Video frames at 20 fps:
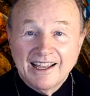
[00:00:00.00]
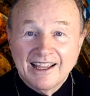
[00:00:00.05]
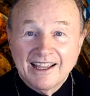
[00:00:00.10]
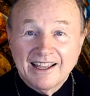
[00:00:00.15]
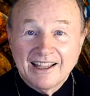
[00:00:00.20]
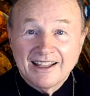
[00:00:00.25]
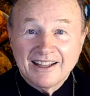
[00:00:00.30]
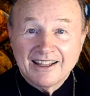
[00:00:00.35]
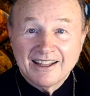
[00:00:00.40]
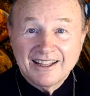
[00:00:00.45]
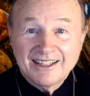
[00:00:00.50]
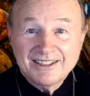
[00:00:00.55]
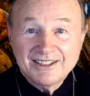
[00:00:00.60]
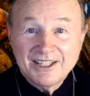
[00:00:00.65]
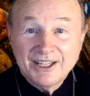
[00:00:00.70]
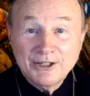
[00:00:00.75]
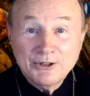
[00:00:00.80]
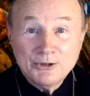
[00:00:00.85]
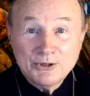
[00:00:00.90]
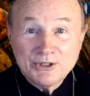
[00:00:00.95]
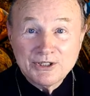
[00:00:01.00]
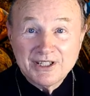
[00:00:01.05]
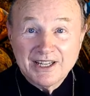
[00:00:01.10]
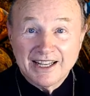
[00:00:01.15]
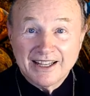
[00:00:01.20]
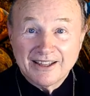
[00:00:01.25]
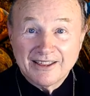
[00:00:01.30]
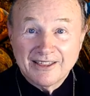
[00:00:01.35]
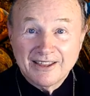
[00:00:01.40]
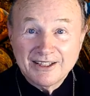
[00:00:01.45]
It's
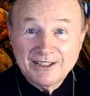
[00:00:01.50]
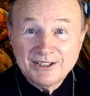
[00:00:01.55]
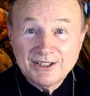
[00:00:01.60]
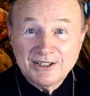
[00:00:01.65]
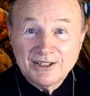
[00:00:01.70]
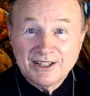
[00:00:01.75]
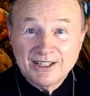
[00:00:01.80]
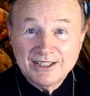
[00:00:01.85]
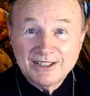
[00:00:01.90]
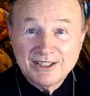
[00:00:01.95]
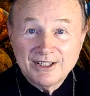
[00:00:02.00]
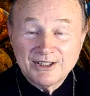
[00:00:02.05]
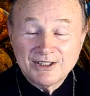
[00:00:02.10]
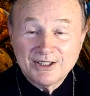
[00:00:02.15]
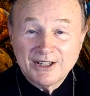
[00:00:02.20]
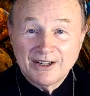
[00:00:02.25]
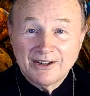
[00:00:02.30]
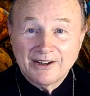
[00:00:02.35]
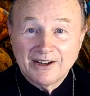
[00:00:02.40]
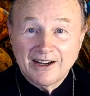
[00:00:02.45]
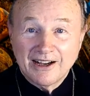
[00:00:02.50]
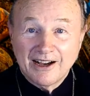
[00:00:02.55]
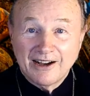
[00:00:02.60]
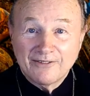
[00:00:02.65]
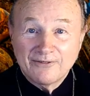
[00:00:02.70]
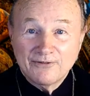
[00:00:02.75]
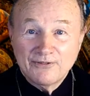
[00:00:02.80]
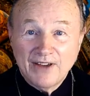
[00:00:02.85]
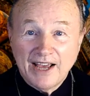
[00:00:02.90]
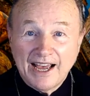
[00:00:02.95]
interesting. This is a
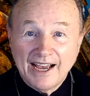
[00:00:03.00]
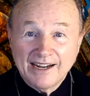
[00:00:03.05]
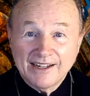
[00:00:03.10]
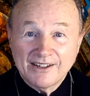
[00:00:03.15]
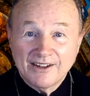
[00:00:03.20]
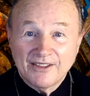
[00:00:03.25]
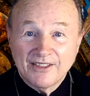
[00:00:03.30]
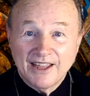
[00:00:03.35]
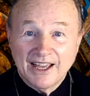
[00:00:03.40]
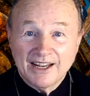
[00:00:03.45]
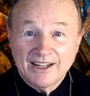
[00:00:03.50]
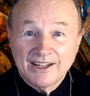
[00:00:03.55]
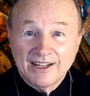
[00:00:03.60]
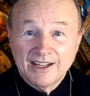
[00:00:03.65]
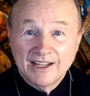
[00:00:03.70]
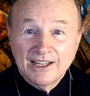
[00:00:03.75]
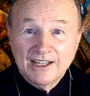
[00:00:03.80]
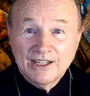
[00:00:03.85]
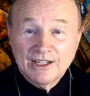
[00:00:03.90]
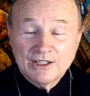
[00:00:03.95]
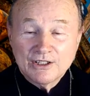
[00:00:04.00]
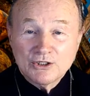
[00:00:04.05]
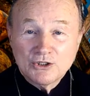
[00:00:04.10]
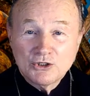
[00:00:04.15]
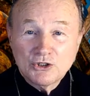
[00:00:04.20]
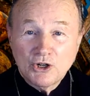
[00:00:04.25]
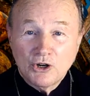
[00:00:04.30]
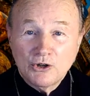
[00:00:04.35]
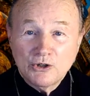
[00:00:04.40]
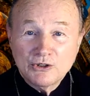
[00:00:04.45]
fact that
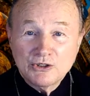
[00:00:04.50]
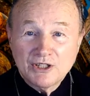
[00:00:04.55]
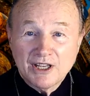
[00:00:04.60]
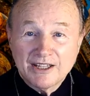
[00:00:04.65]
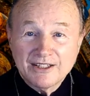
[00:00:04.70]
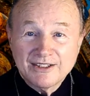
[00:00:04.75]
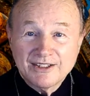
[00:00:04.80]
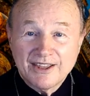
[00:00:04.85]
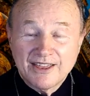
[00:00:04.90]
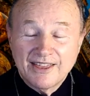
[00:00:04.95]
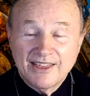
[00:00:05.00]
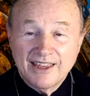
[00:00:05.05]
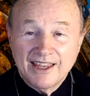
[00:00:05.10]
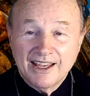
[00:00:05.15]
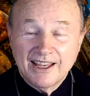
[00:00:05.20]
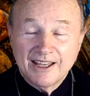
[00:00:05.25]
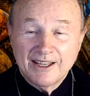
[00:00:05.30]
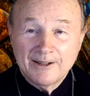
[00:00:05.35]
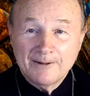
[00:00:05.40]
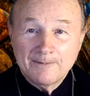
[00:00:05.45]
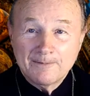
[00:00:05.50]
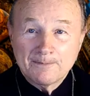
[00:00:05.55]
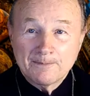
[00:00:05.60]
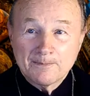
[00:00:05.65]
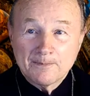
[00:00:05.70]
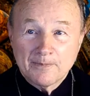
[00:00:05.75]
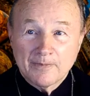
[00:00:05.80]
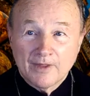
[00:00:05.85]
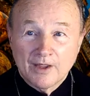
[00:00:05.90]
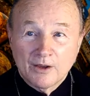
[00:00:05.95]
shows us the,
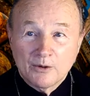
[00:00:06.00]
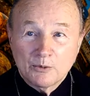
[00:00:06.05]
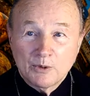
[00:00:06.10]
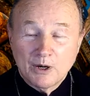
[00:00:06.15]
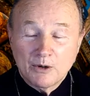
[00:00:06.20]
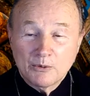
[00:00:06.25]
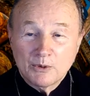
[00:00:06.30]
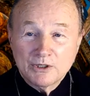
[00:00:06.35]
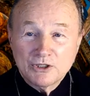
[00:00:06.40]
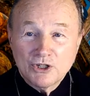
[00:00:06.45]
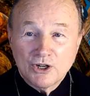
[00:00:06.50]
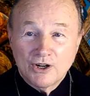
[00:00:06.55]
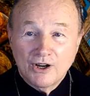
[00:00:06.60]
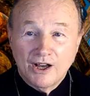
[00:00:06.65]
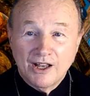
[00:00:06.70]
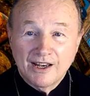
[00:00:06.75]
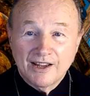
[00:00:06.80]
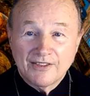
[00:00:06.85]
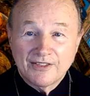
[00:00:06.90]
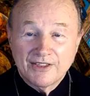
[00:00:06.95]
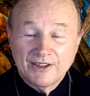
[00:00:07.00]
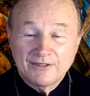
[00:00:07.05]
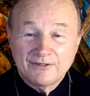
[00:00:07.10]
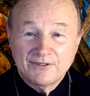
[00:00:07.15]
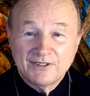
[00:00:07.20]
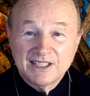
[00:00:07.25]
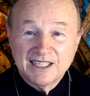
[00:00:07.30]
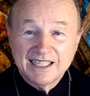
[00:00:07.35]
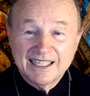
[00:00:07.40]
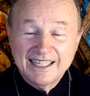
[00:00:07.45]
what would you call it, the
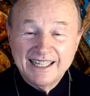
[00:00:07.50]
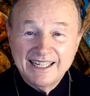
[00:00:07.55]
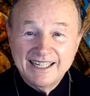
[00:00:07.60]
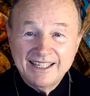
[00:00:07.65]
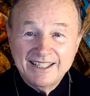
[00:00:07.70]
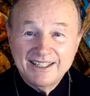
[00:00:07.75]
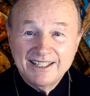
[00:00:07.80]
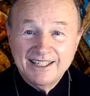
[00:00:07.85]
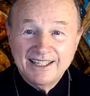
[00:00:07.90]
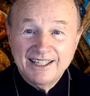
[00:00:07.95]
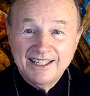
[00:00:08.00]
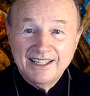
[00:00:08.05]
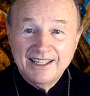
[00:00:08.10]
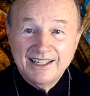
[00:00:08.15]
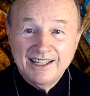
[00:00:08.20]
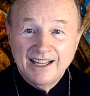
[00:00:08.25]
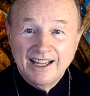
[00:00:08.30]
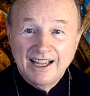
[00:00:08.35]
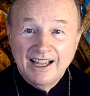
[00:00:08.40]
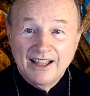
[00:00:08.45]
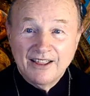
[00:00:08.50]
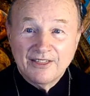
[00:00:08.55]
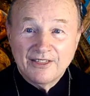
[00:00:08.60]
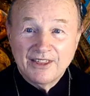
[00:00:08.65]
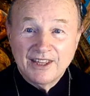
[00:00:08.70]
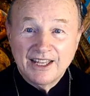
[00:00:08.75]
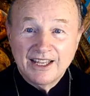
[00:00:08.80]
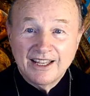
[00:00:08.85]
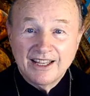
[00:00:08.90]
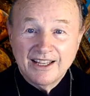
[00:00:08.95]
validity,
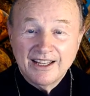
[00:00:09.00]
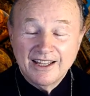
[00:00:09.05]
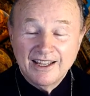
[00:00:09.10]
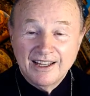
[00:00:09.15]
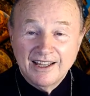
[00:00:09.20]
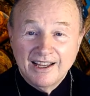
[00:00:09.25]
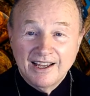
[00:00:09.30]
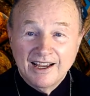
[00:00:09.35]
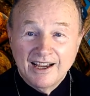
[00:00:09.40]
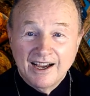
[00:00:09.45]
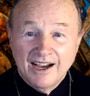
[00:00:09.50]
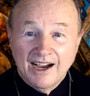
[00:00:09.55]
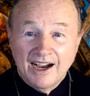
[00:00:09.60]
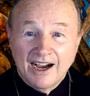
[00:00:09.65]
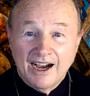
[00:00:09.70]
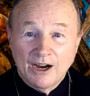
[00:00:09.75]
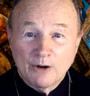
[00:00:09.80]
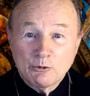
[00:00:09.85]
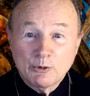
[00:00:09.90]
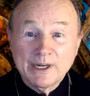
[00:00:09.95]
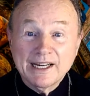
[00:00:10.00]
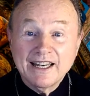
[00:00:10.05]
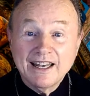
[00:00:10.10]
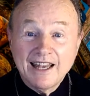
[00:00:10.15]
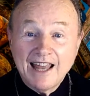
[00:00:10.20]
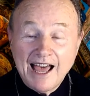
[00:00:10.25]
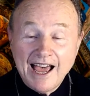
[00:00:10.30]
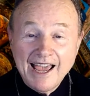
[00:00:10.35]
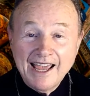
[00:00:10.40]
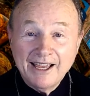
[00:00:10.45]
the
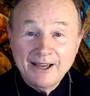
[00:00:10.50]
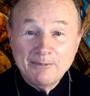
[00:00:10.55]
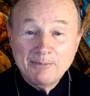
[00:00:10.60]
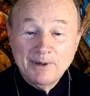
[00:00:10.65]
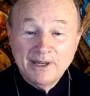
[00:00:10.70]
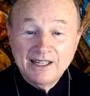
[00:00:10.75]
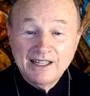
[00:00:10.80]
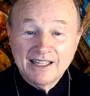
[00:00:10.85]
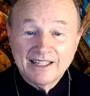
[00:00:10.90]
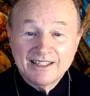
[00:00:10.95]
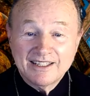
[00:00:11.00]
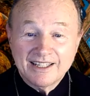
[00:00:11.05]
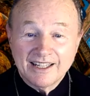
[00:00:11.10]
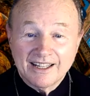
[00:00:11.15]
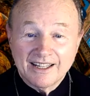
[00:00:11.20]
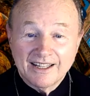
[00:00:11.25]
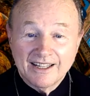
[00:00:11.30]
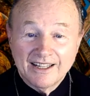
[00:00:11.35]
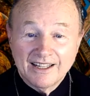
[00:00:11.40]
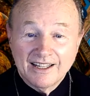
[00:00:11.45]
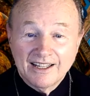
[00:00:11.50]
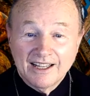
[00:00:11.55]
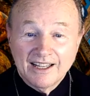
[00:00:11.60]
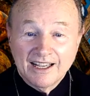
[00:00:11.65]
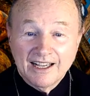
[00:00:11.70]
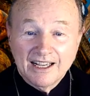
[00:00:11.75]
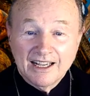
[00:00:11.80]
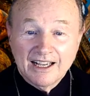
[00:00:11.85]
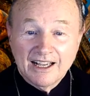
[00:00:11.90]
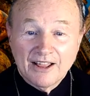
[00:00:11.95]
reliability.
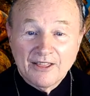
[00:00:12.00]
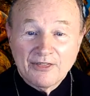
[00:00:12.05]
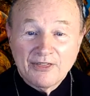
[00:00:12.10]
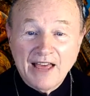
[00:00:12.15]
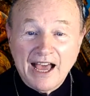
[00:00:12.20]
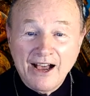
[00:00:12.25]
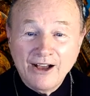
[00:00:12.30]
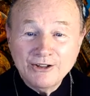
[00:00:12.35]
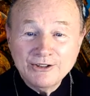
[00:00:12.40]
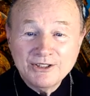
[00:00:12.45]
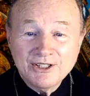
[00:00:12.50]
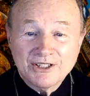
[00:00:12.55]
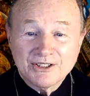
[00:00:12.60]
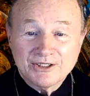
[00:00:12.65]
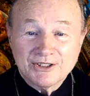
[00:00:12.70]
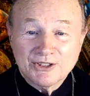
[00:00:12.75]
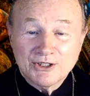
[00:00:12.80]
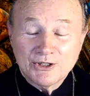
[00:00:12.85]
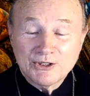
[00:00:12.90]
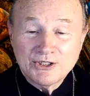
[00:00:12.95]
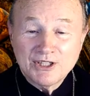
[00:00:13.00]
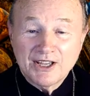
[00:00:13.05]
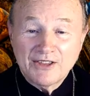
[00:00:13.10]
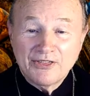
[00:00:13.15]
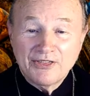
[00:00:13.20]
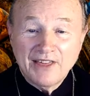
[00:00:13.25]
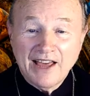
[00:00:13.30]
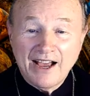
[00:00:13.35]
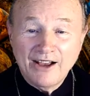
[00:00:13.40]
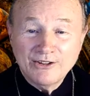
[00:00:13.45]
Thousands, you see,
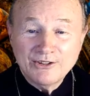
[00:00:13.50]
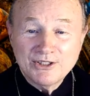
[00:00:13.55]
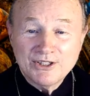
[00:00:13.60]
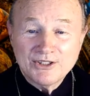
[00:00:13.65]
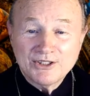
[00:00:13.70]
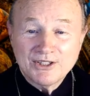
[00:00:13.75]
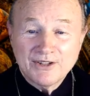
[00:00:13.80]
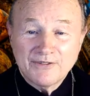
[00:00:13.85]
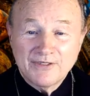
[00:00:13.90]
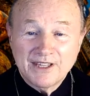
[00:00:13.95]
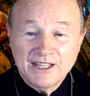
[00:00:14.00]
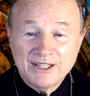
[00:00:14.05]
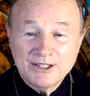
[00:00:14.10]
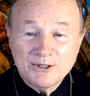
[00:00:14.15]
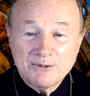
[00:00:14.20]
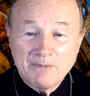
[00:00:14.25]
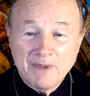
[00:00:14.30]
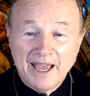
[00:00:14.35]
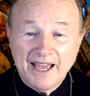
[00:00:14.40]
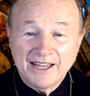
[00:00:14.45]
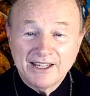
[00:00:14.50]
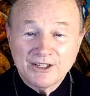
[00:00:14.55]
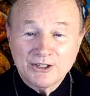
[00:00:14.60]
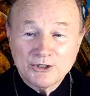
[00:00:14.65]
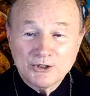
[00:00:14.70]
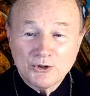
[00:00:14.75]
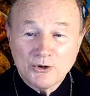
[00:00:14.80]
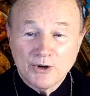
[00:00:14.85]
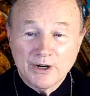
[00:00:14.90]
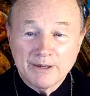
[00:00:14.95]
thousands of these
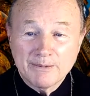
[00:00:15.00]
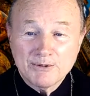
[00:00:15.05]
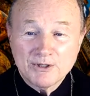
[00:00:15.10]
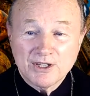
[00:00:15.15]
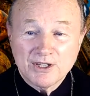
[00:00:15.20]
manuscripts